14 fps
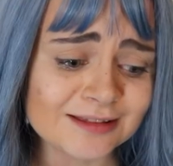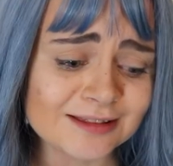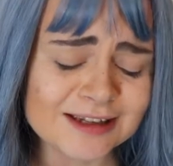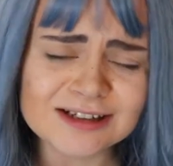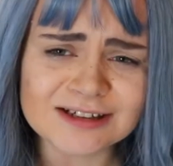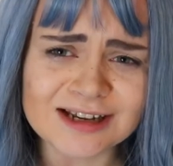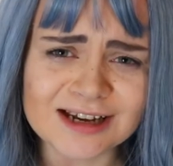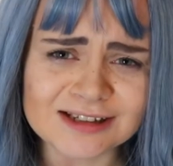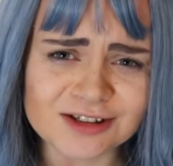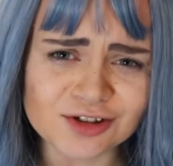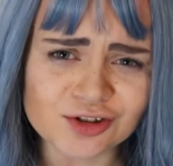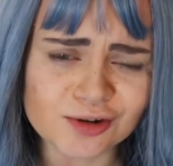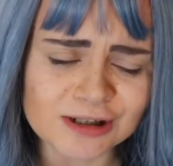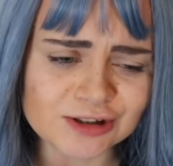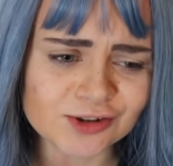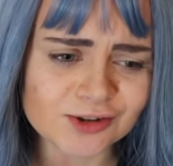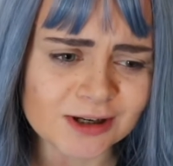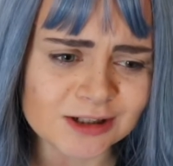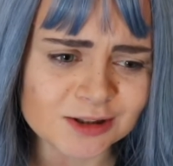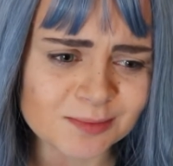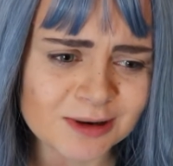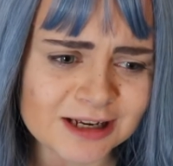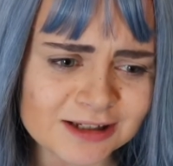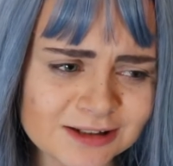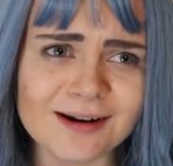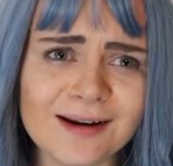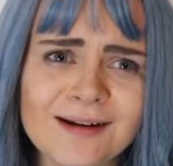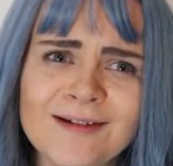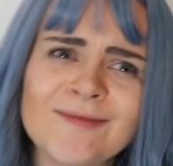The internet is a strange place.